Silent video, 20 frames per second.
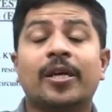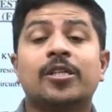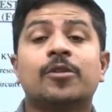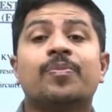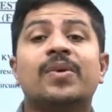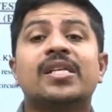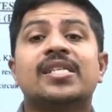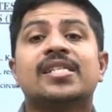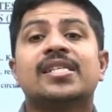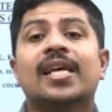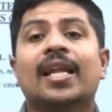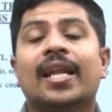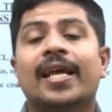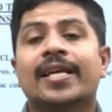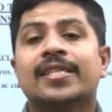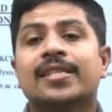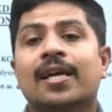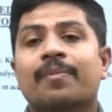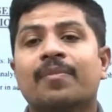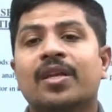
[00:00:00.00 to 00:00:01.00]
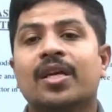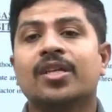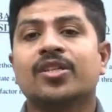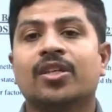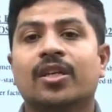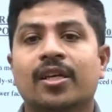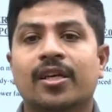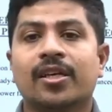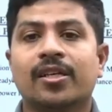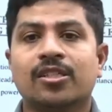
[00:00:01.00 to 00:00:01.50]
HPCL
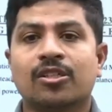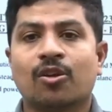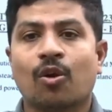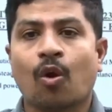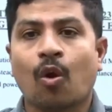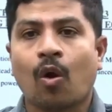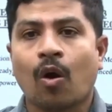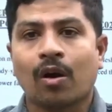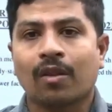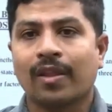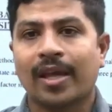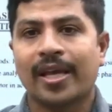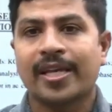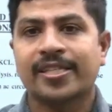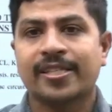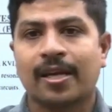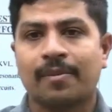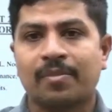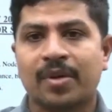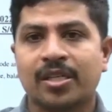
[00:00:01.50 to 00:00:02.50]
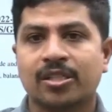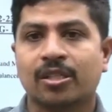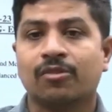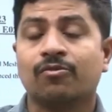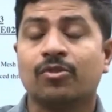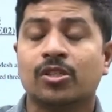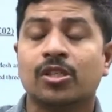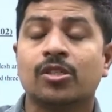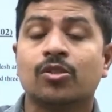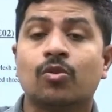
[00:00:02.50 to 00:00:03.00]
examination is not the examination
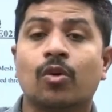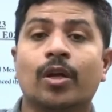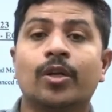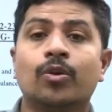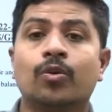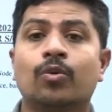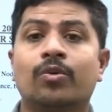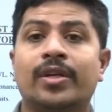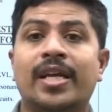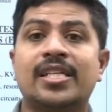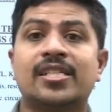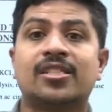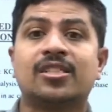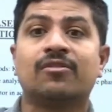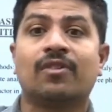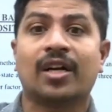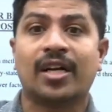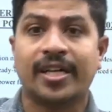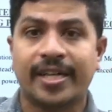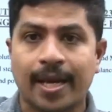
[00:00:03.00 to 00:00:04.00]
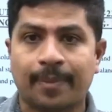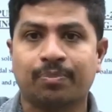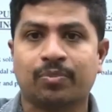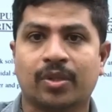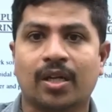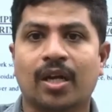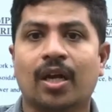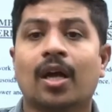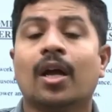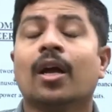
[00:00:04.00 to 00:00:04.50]
which is going to test your depth